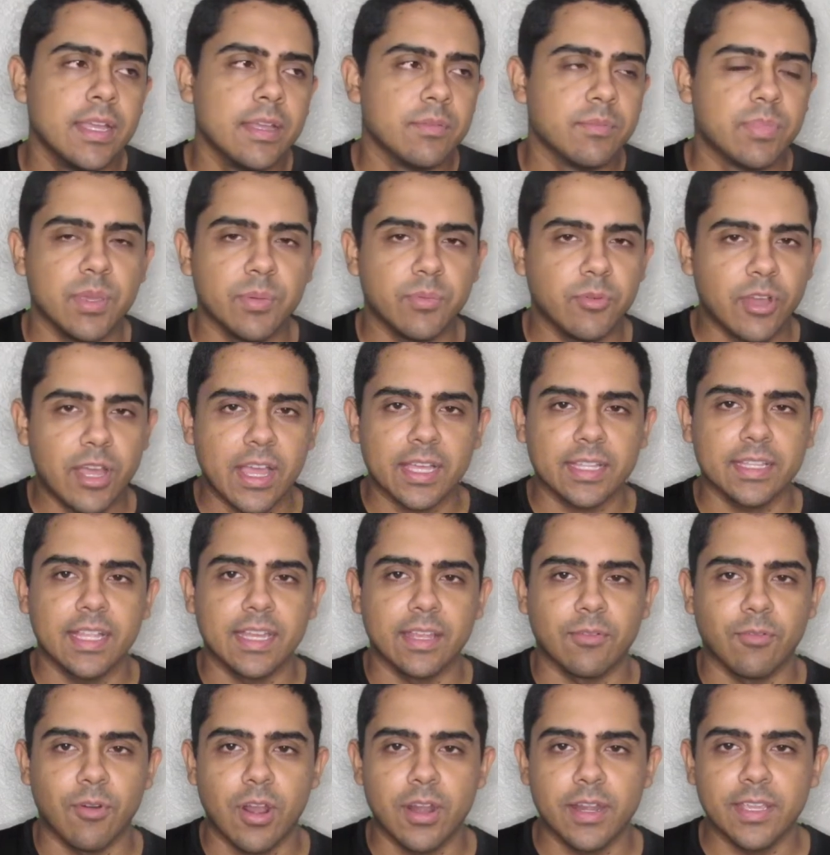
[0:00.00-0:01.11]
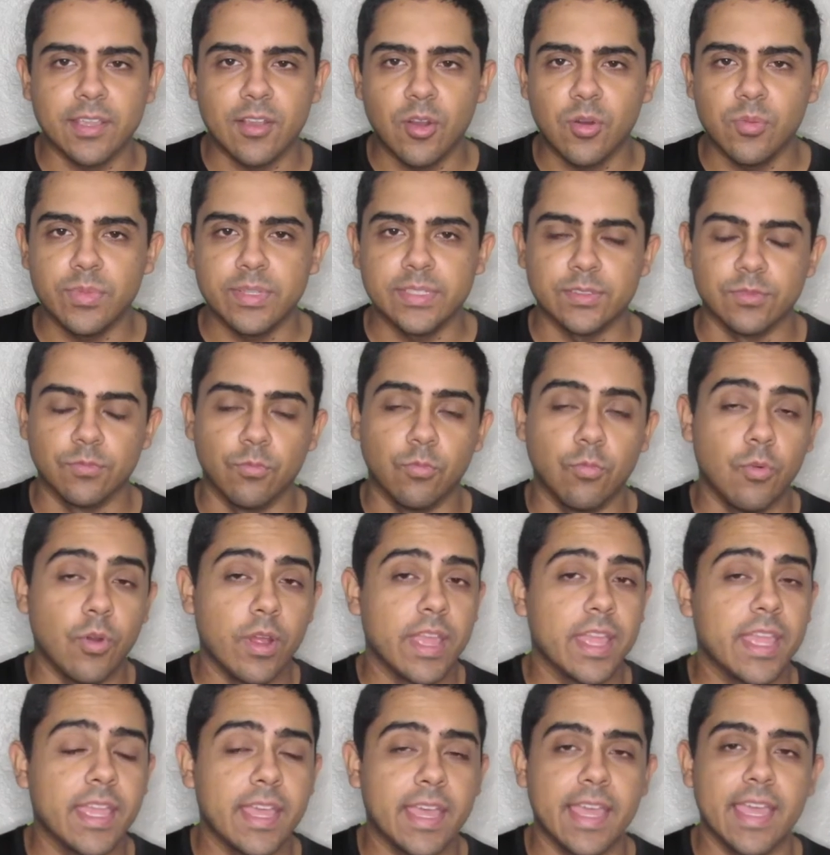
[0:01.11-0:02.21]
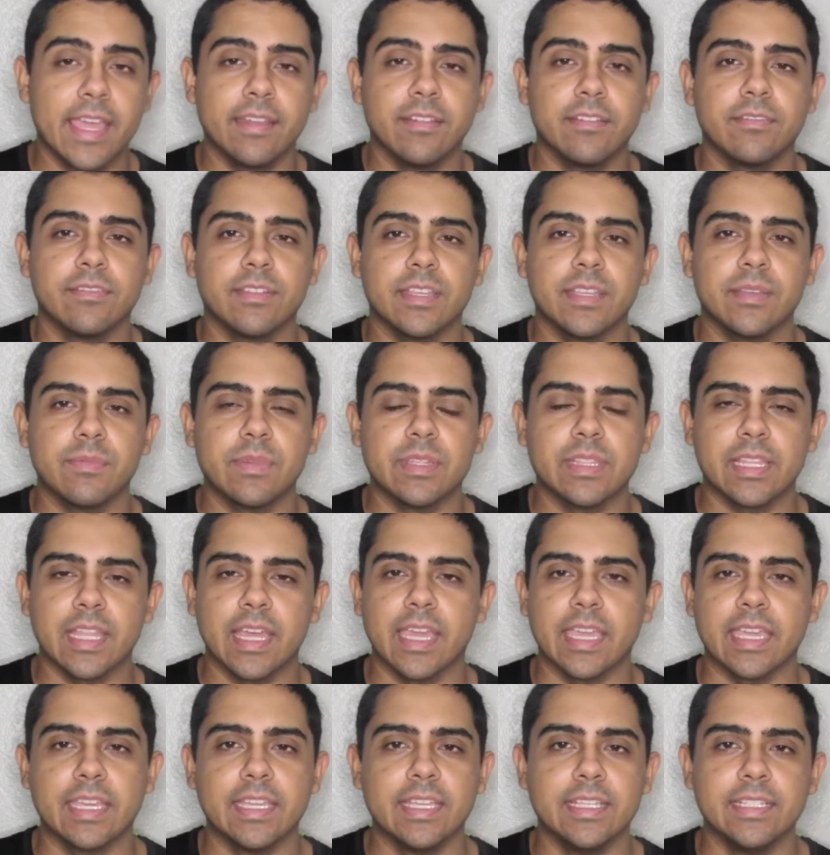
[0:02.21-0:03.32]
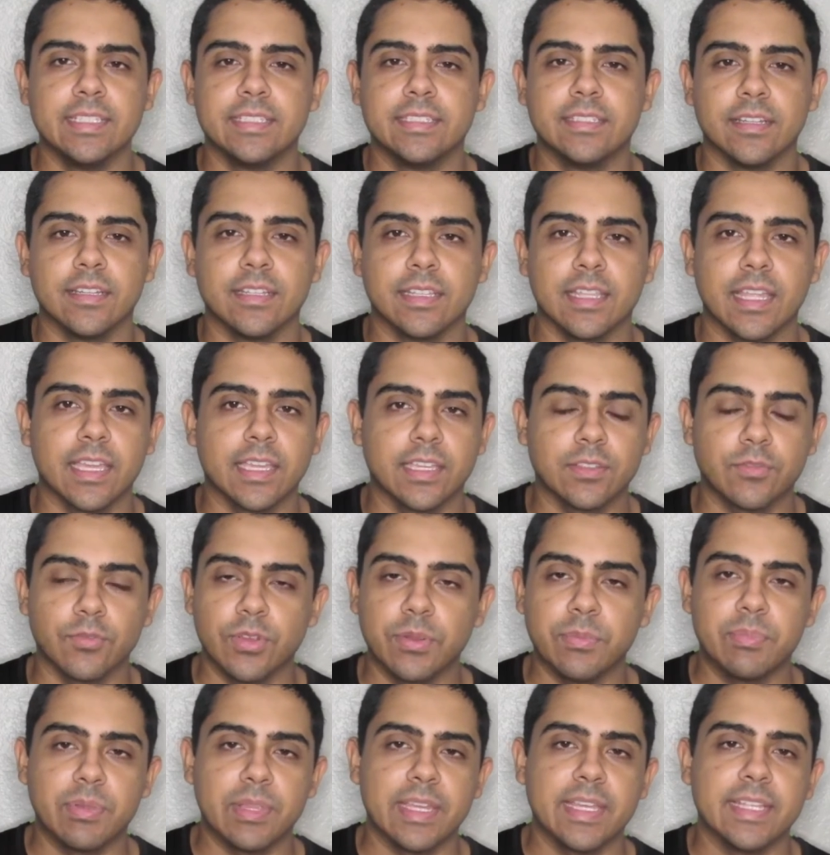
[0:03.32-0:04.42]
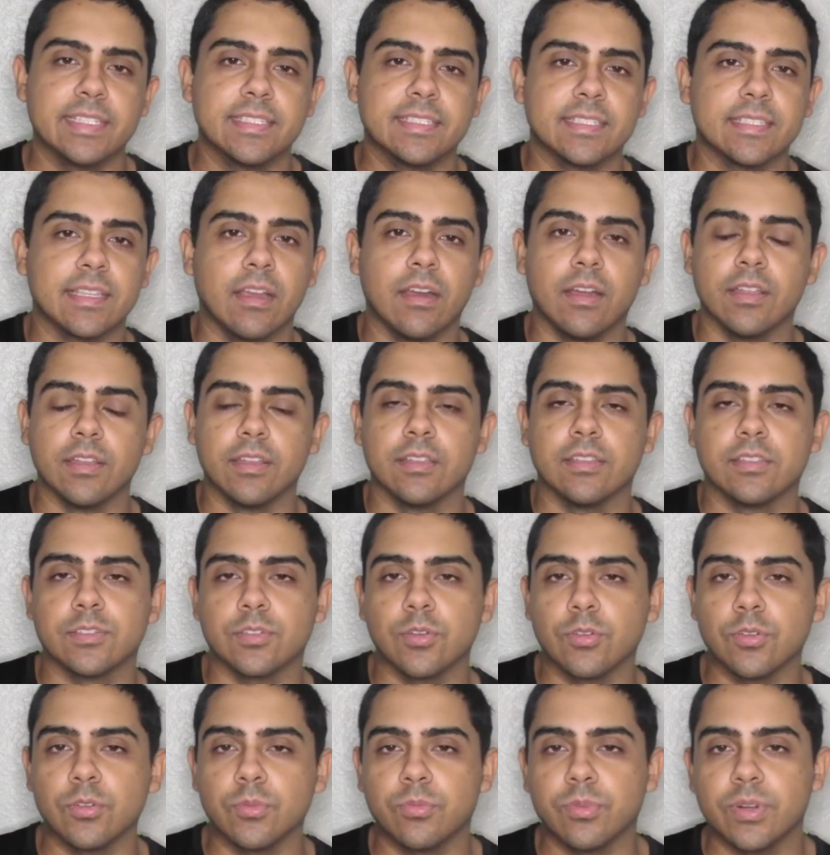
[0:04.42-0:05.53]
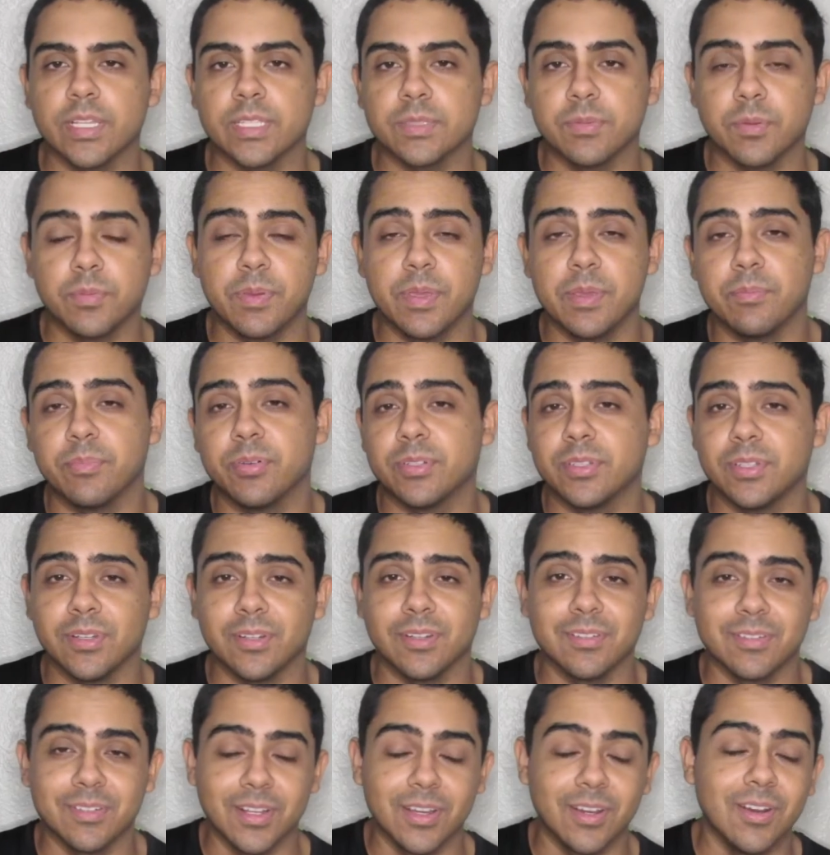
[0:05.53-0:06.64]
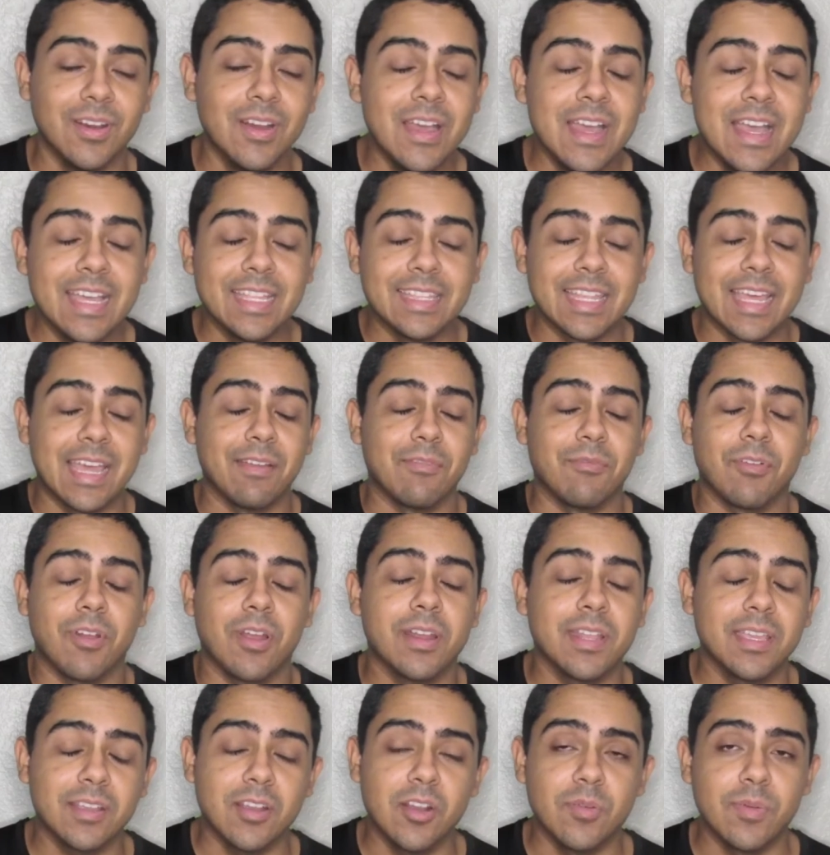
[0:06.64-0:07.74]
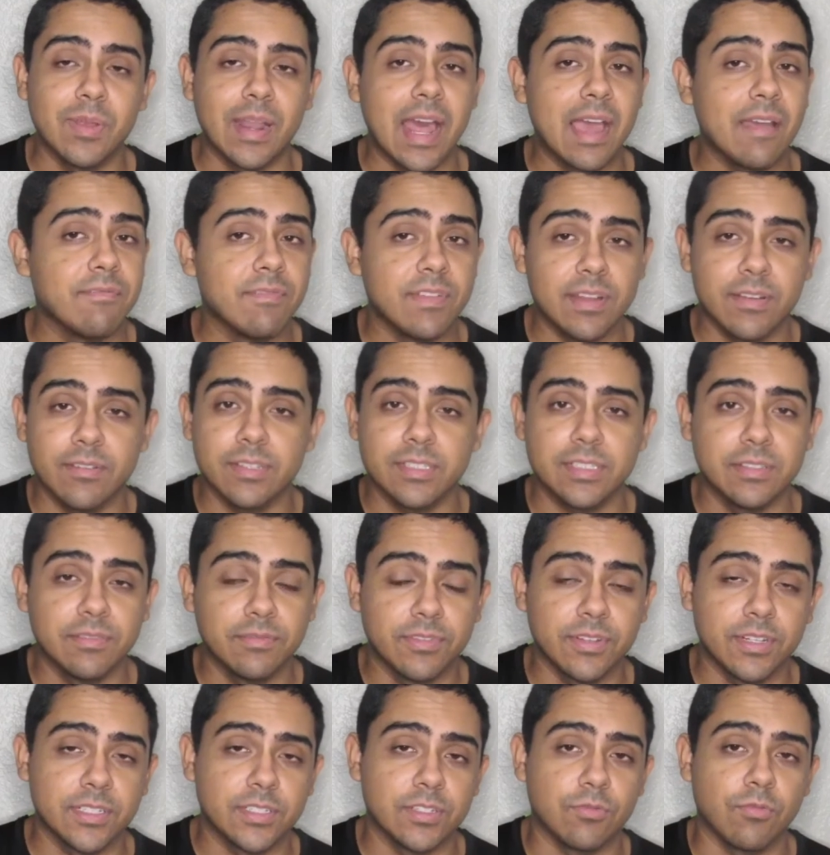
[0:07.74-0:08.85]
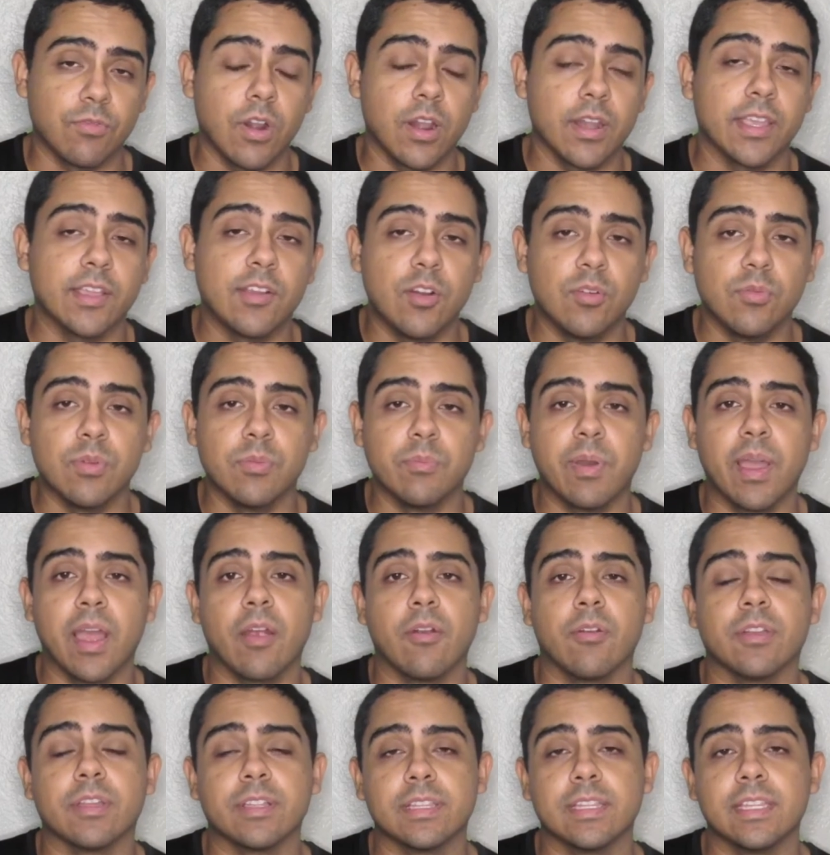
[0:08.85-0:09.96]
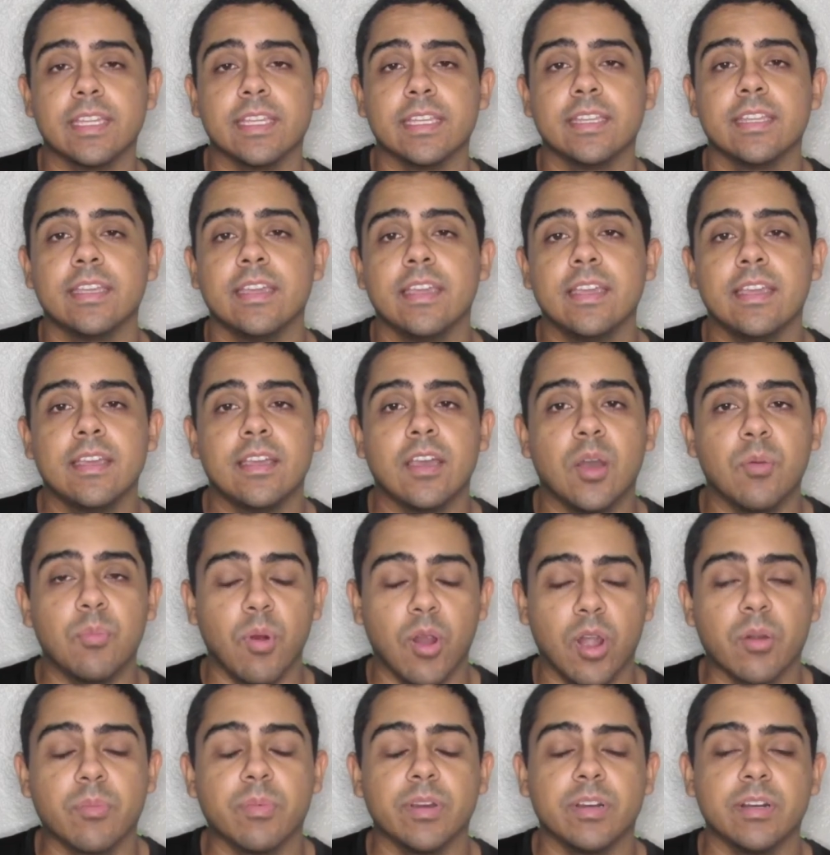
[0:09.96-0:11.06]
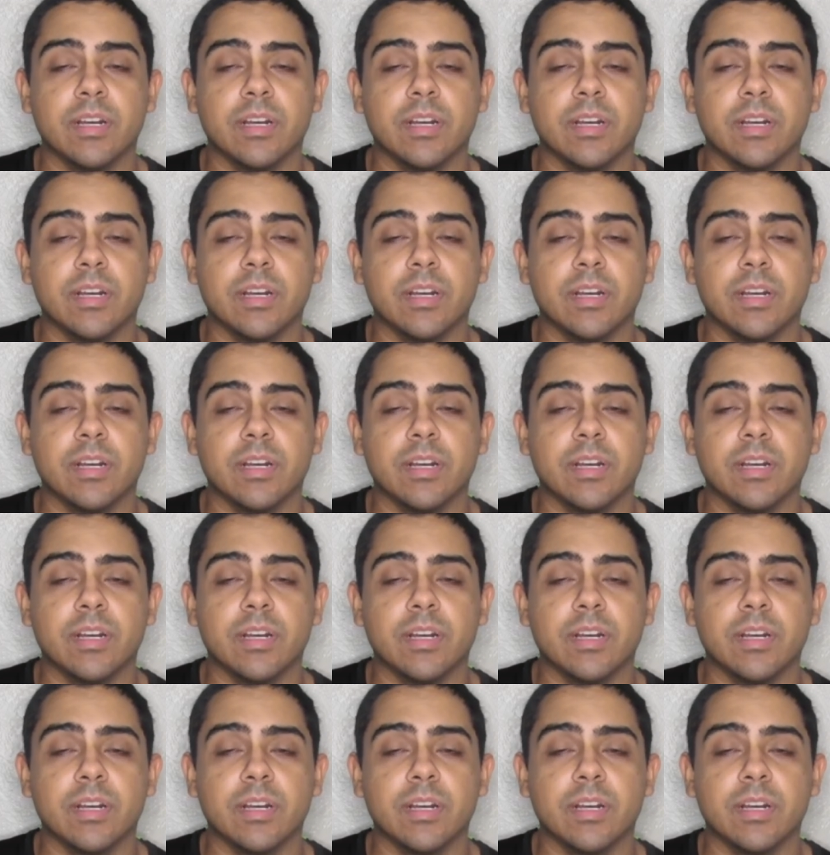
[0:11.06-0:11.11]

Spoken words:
people act like Ronnie Coleman's way ahead of him, and like he's done like 3 plates on the shoulder press, but people don't know that Ronnie Coleman, I've never seen footage of Ronnie Coleman power clean a barbell